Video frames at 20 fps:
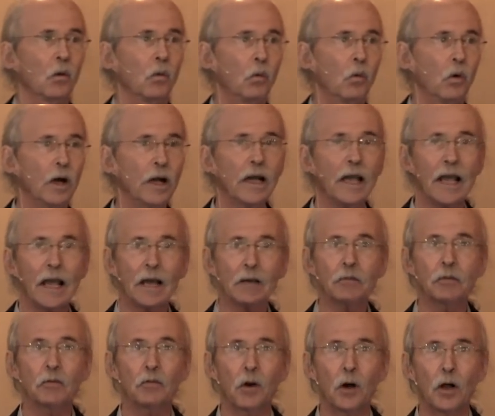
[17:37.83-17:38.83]
One
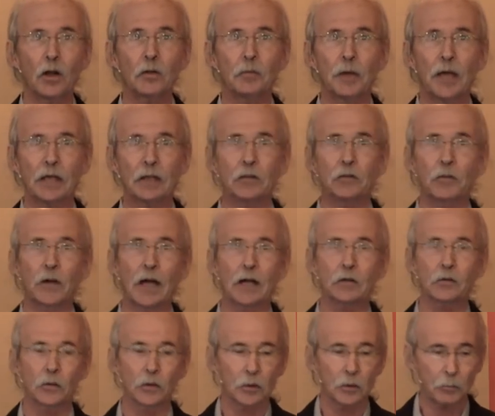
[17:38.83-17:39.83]
half of all the
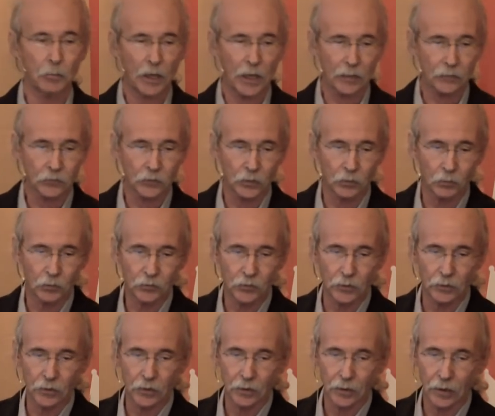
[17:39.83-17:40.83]
manufacturing capacity was
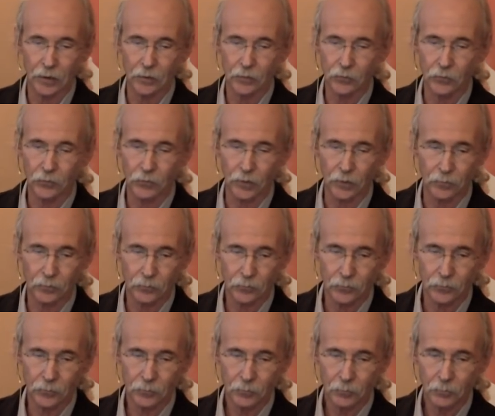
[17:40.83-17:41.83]
in the United States.